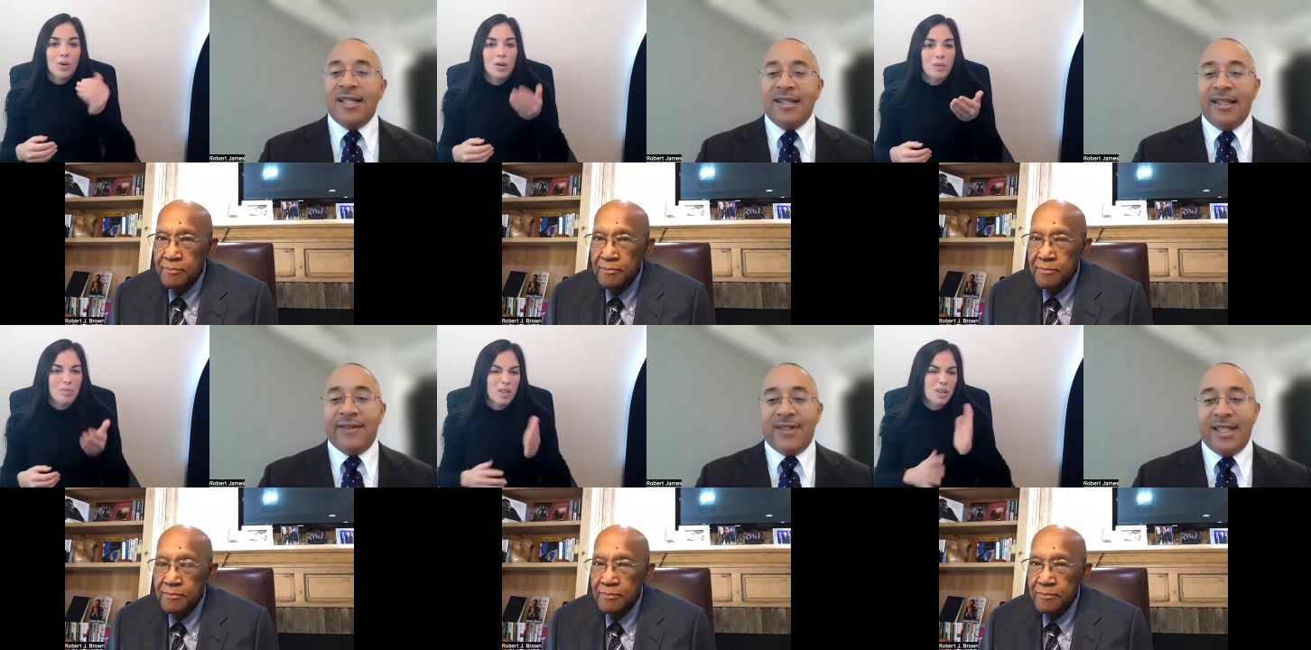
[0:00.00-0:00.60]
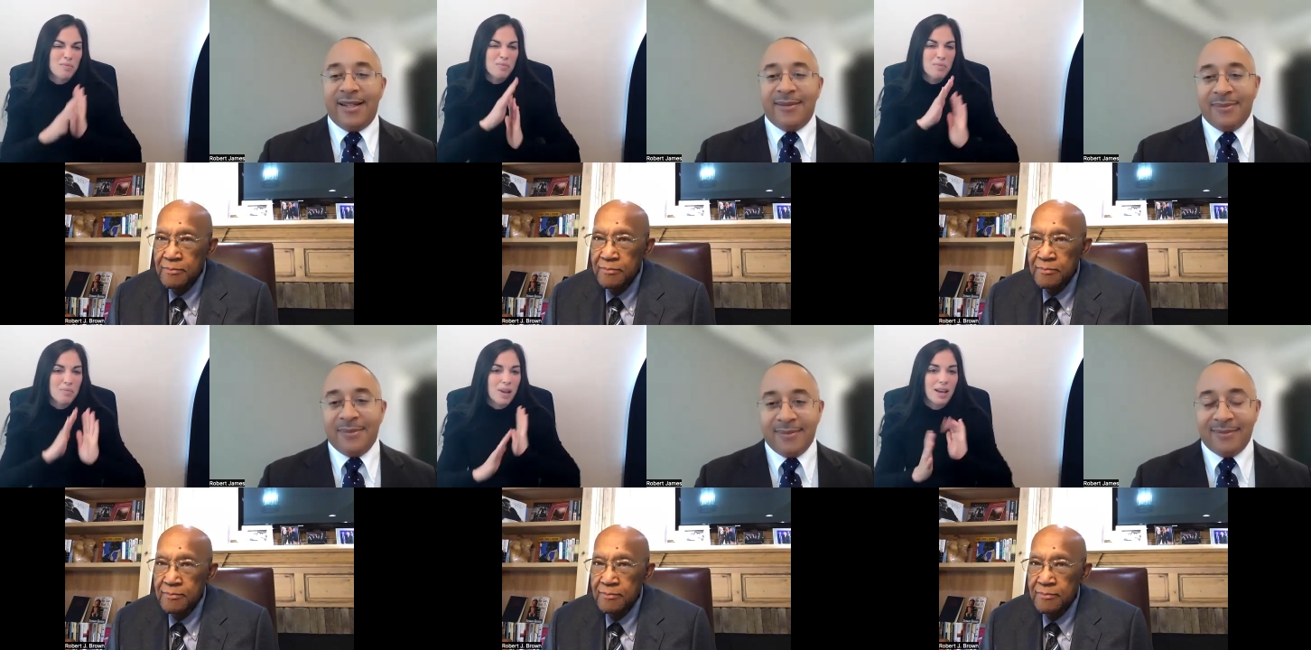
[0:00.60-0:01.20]
Speaker 1: that you lived
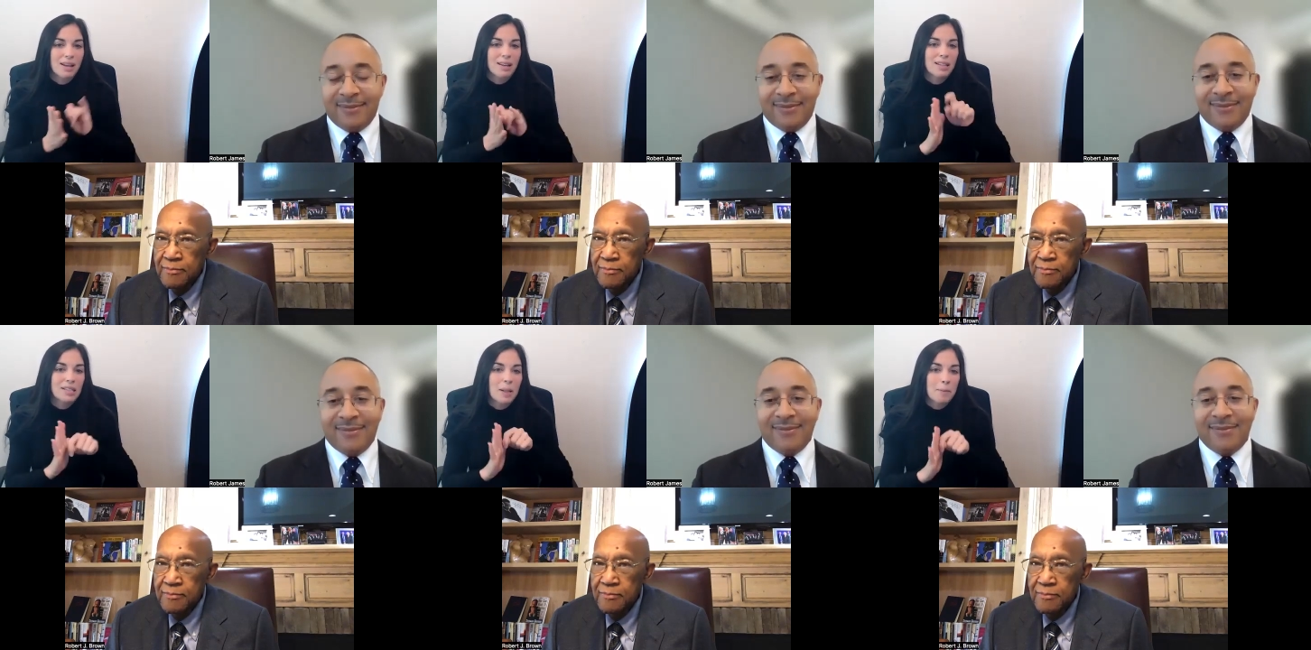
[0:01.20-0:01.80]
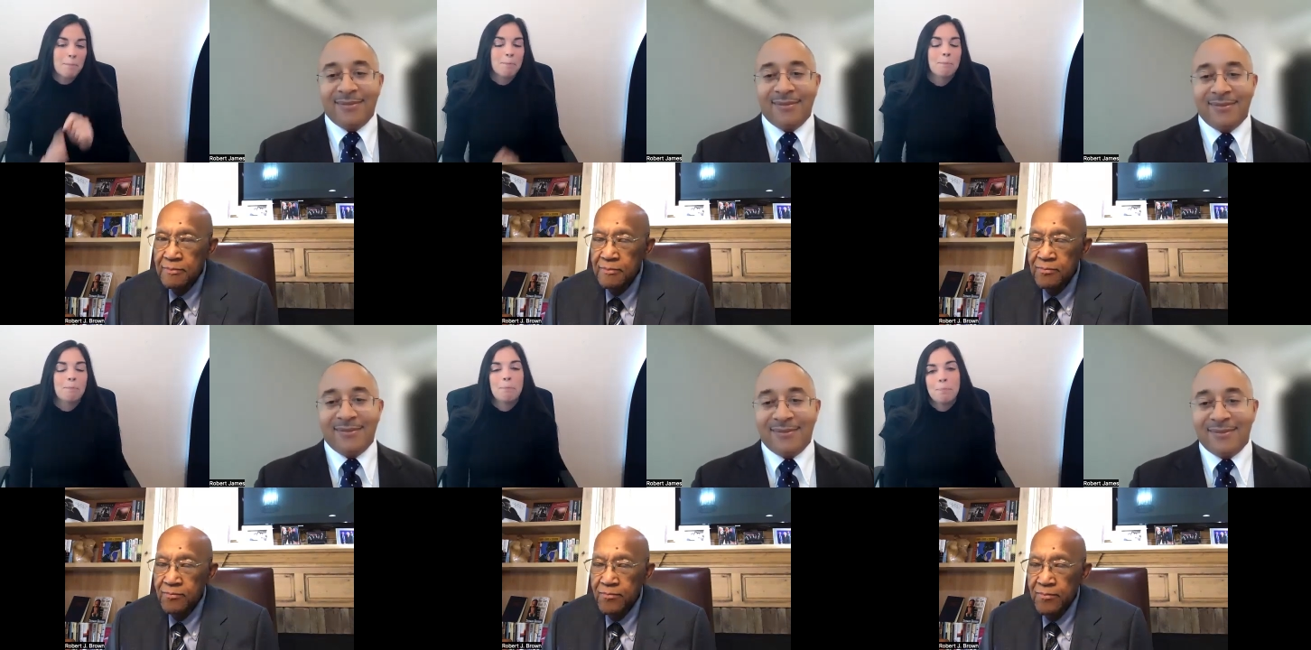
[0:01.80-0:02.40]

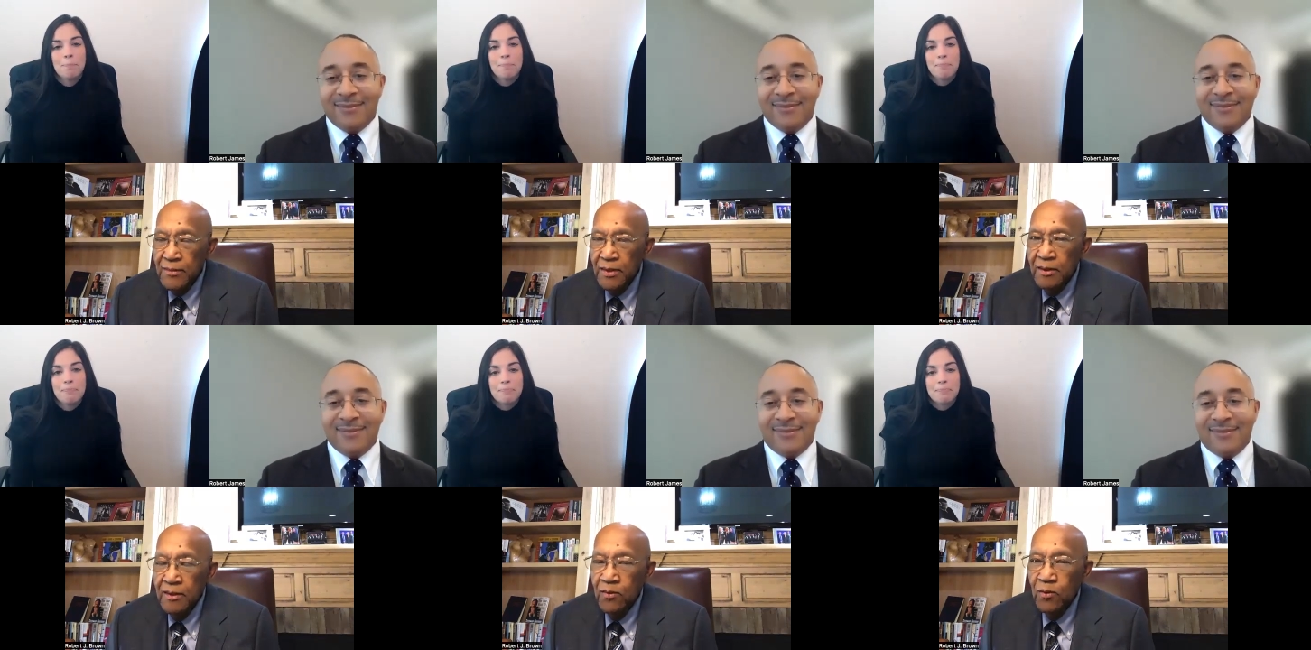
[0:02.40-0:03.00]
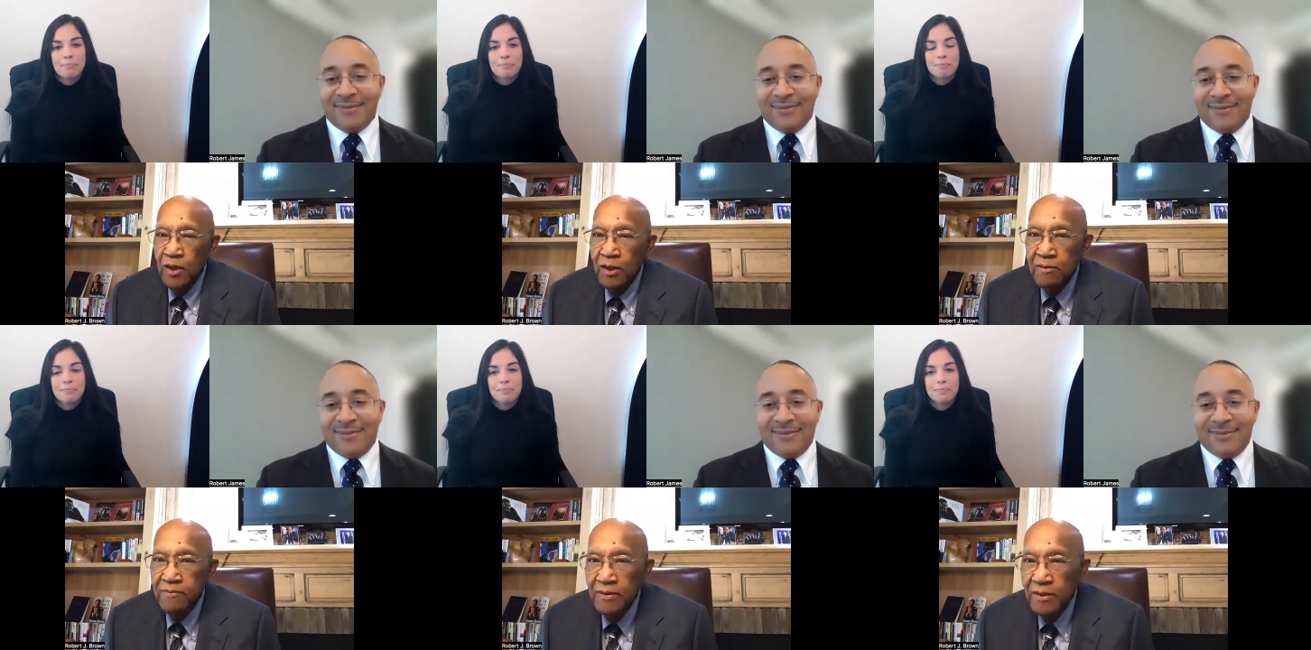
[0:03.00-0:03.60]
in?
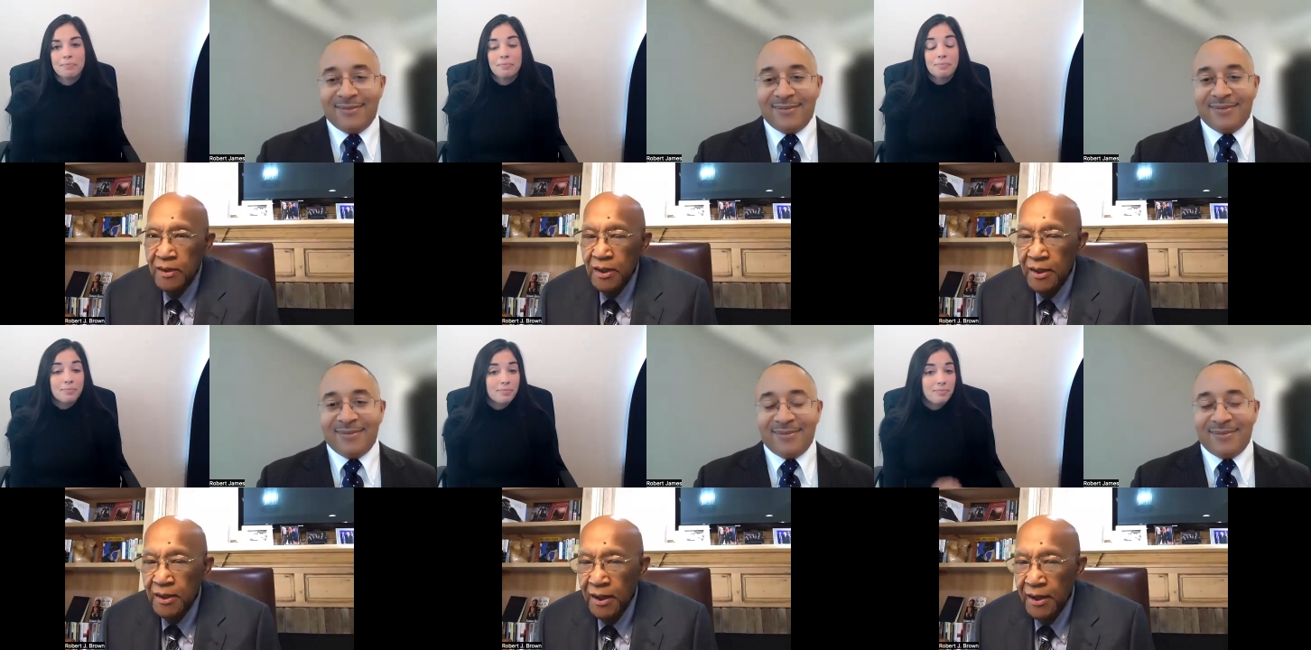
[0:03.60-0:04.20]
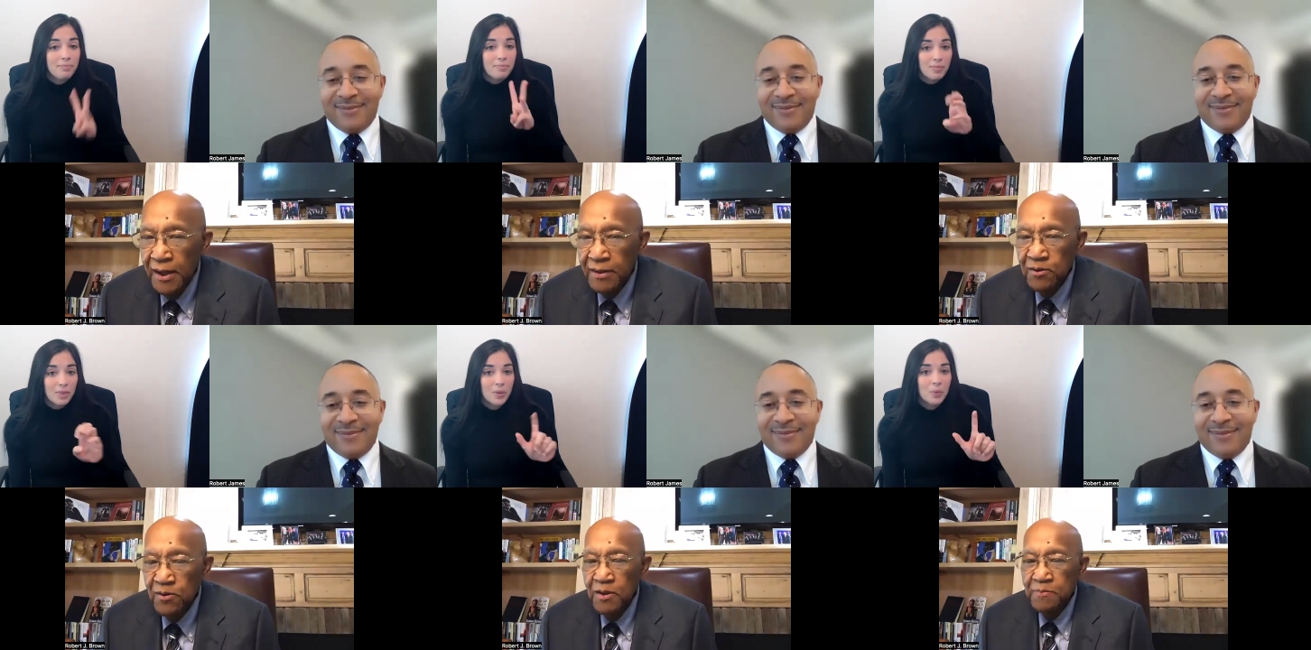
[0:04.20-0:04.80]
Speaker 2: Well, I
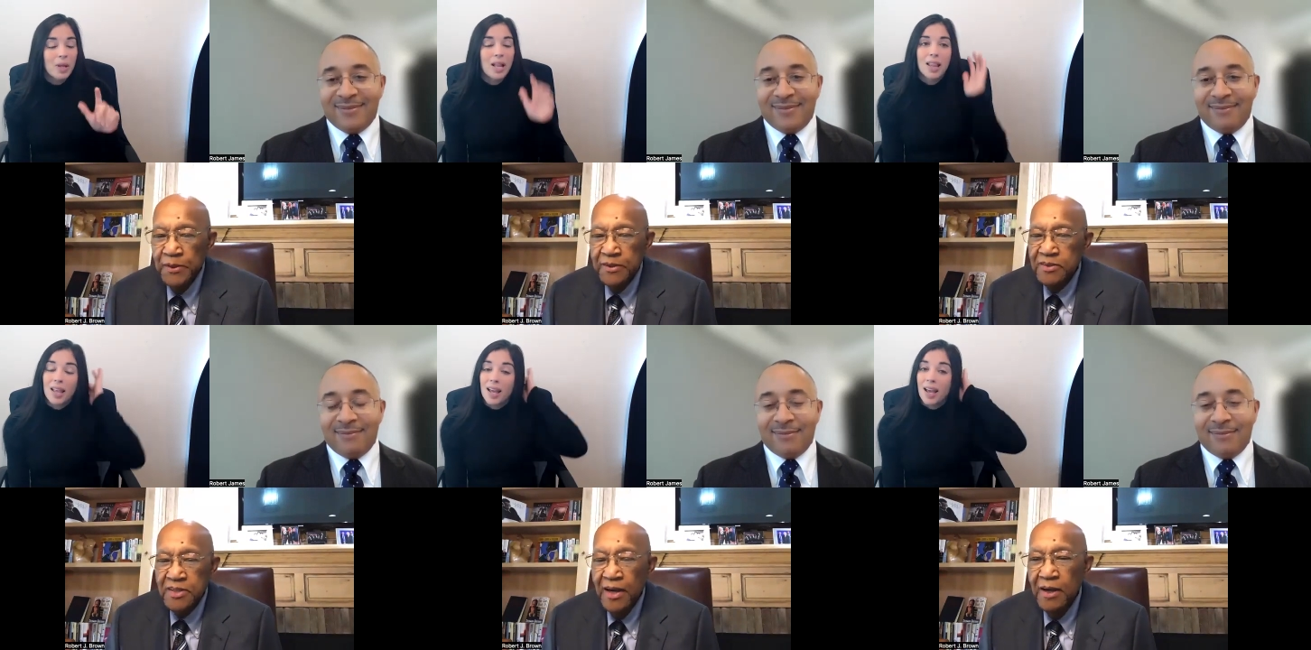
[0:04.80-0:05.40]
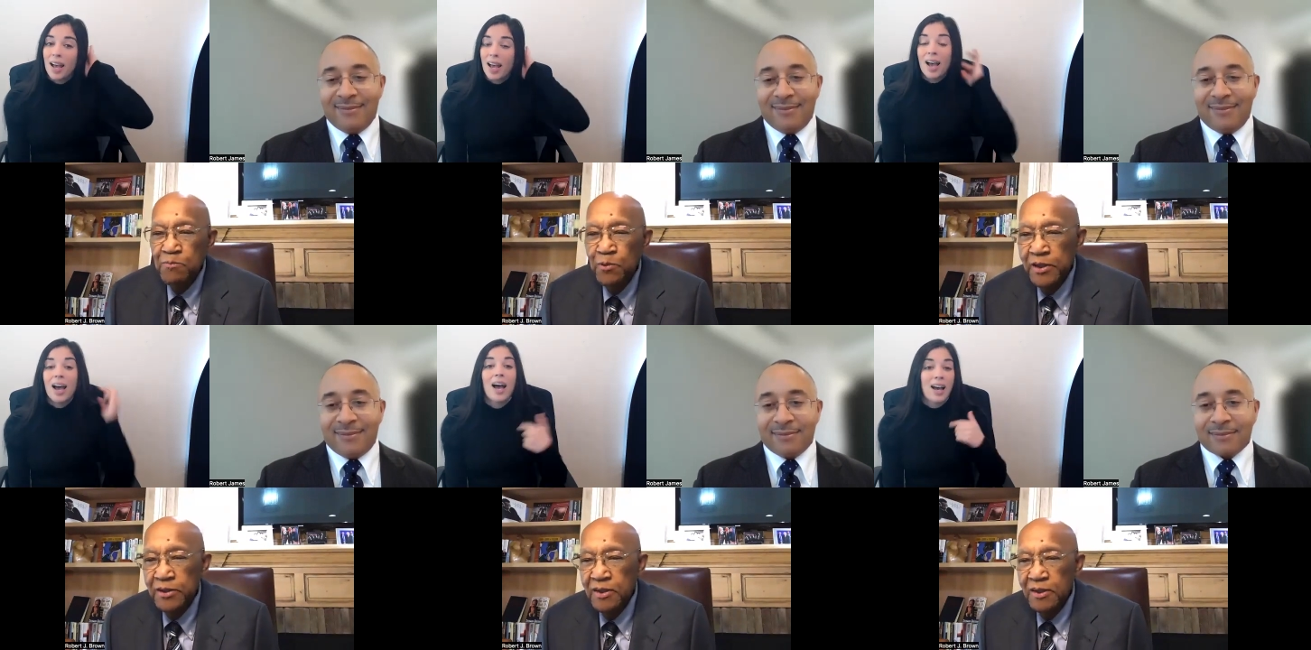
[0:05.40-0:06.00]
grew up in a time
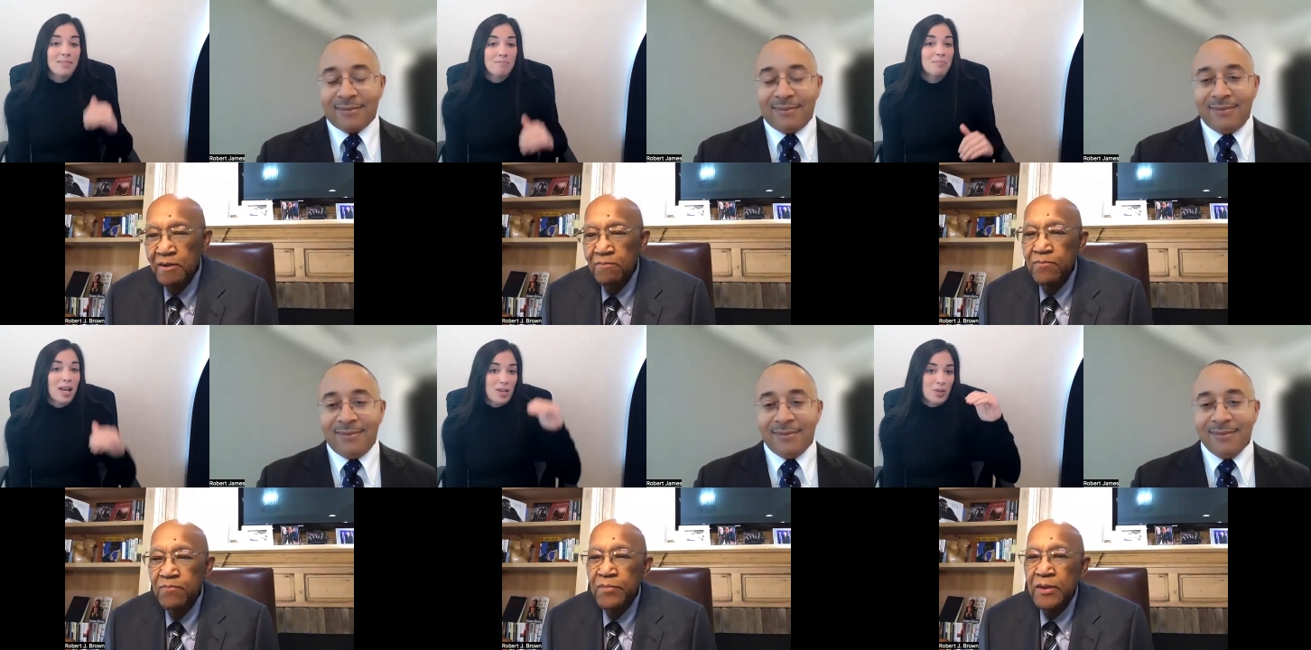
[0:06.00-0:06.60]
when um,